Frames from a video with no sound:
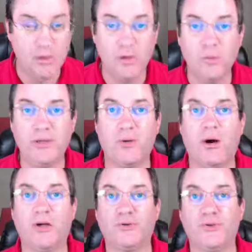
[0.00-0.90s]
We go
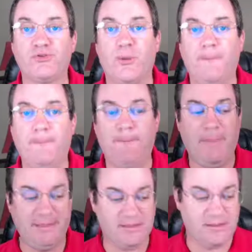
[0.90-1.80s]
on to the
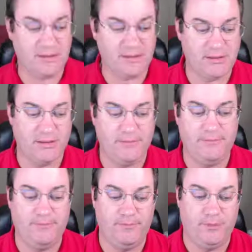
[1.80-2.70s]
trumpets.
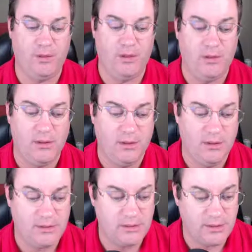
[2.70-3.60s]

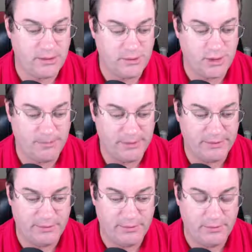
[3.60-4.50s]
Let's look at the
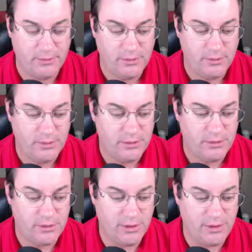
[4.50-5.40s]
trumpets.
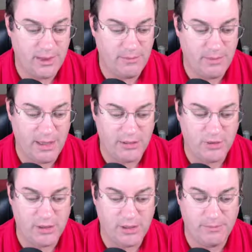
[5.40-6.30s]
Do they match
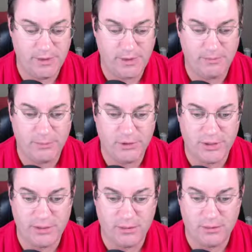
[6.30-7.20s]
anybody in
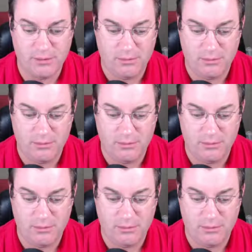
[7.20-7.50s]
particular?